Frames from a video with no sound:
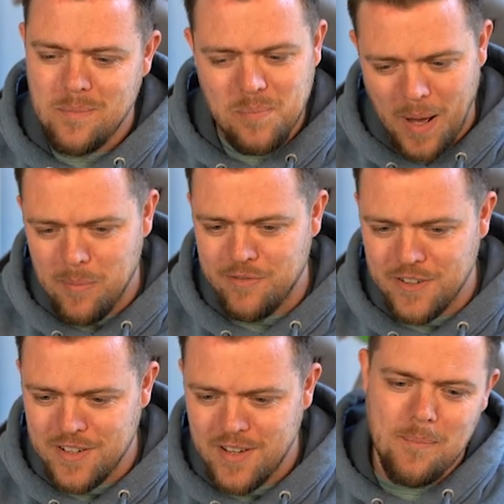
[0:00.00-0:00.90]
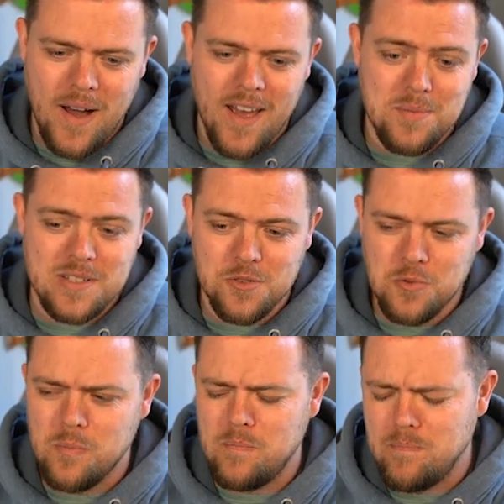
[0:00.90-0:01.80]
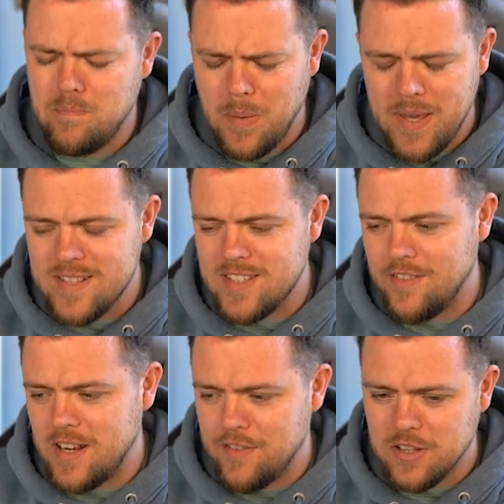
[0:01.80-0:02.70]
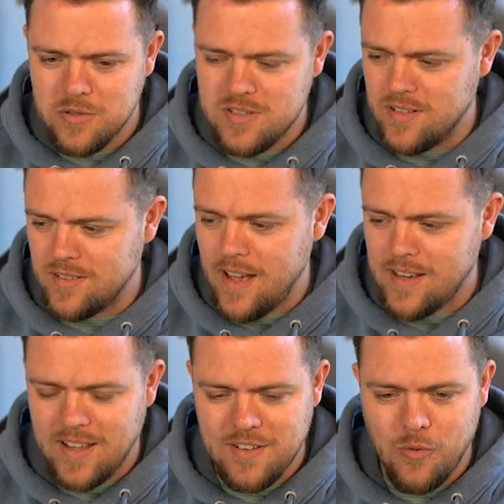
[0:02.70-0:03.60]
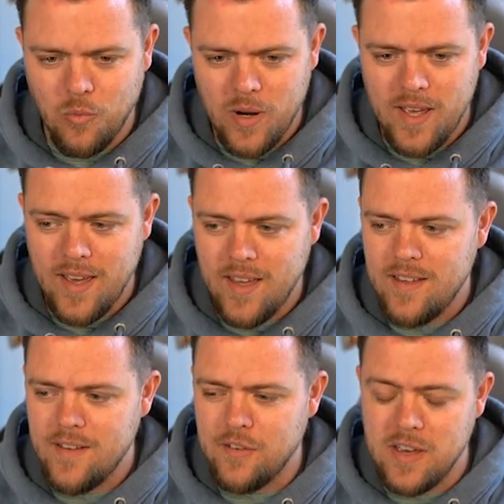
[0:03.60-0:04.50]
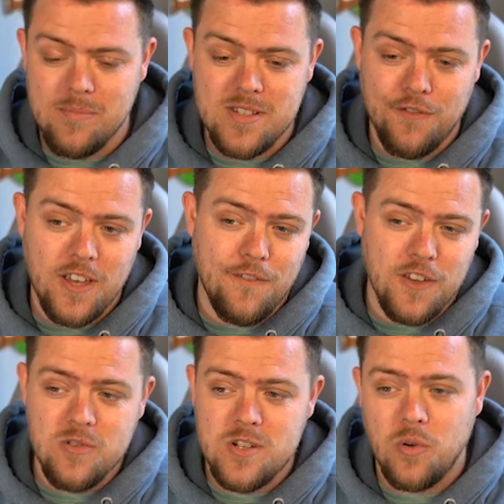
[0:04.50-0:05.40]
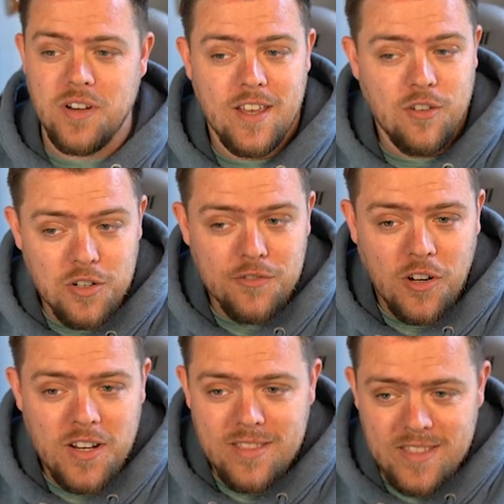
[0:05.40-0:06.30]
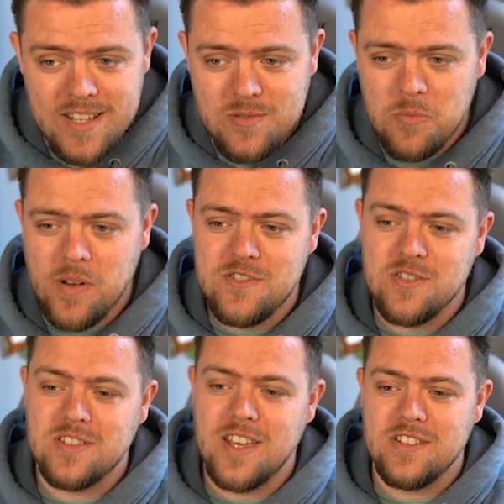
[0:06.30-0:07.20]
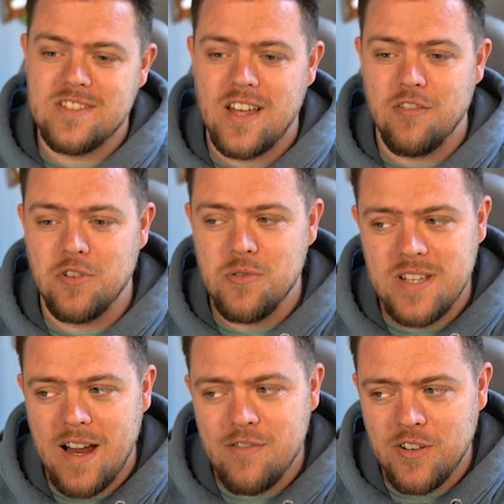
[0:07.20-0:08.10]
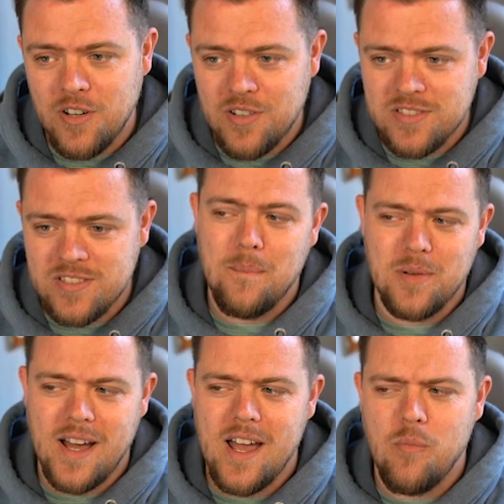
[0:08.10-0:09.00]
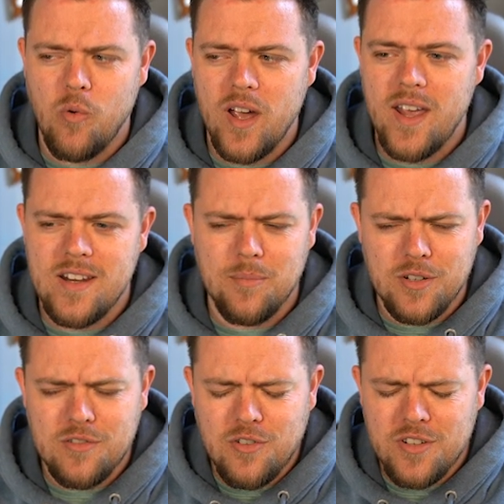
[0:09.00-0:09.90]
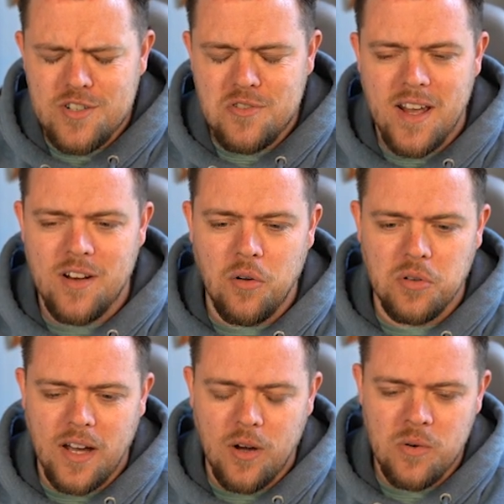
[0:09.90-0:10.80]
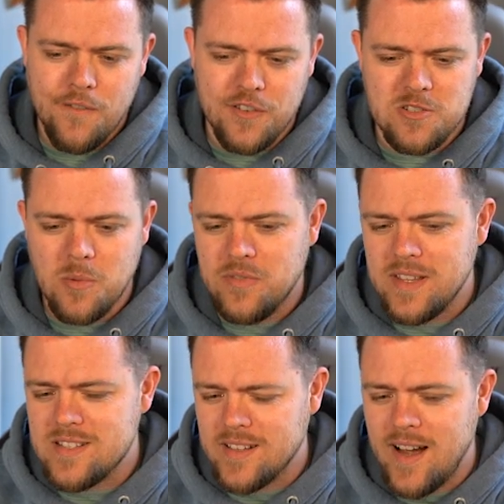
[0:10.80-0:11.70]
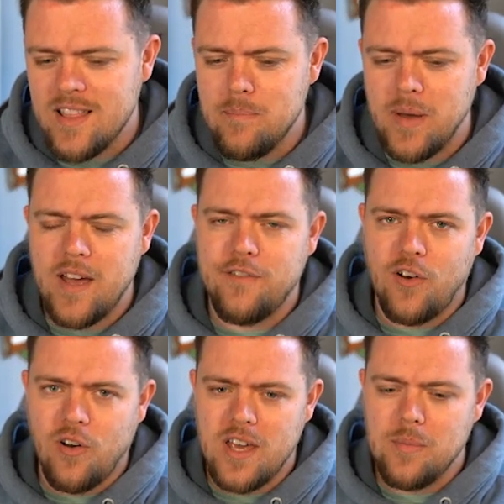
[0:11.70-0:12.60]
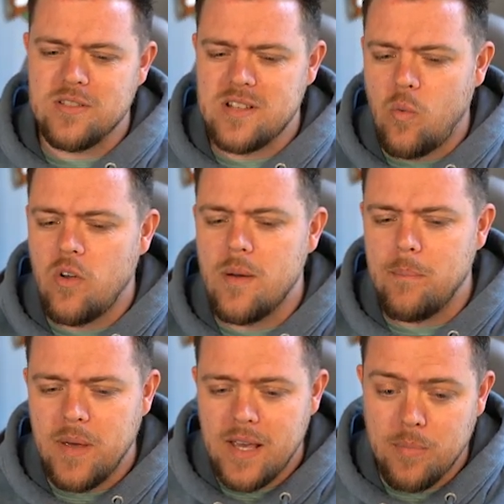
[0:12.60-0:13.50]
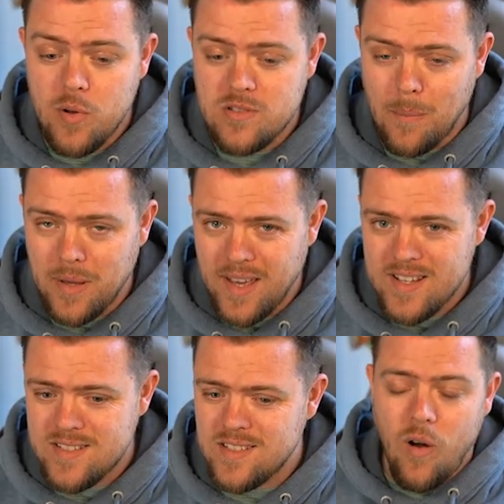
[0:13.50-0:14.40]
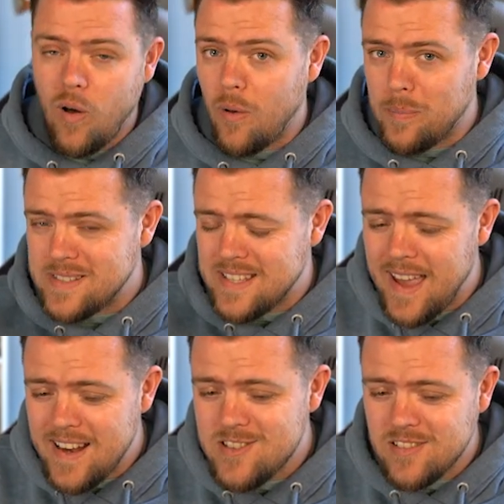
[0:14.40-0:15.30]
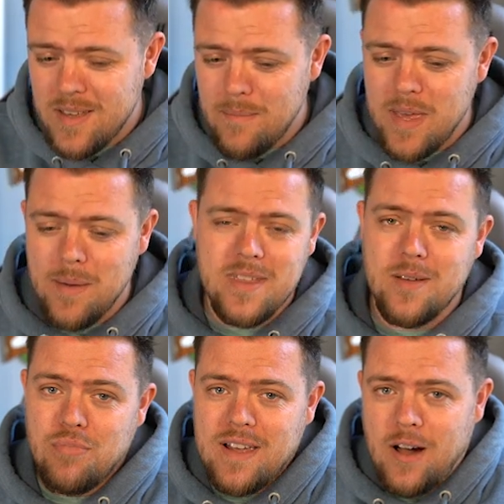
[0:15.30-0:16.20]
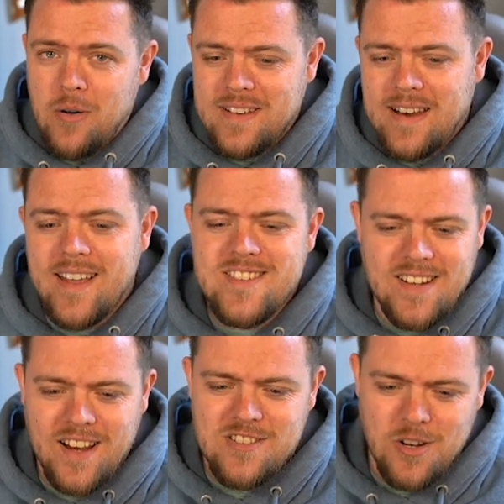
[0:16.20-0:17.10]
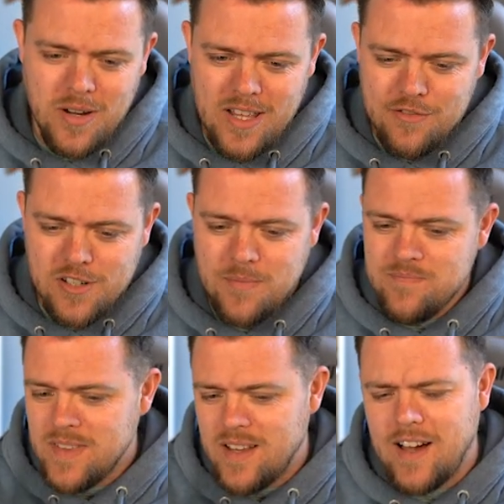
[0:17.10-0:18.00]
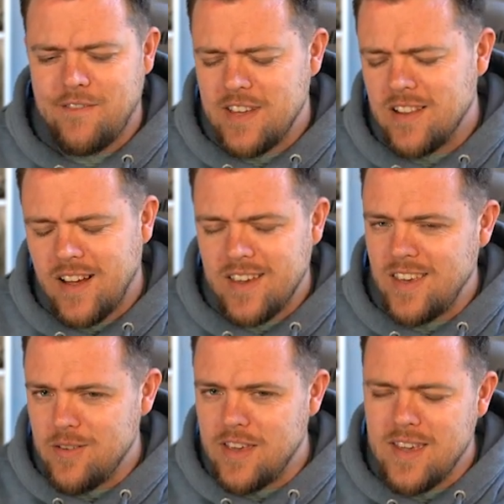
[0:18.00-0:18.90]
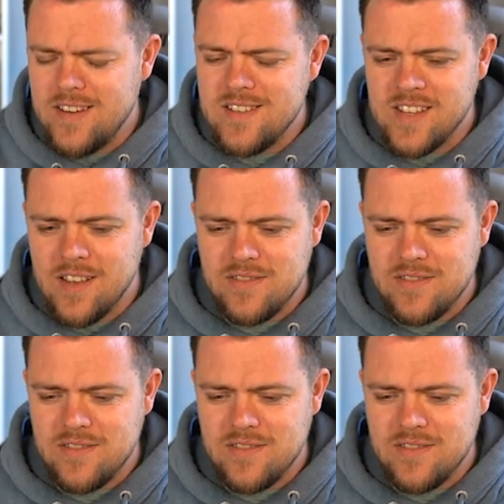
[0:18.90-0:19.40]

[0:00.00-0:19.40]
Bamford, my absolute beast of an evolution. I cannot wait for him to fit a future one. He could have gone in this one we've just given to that Rutter, of course, but I am waiting. I'm gonna try and hold out for something slightly better for him because I want a big boost on pace, or potentially maybe they bring out a 99 shooting Evo. I feel like he deserves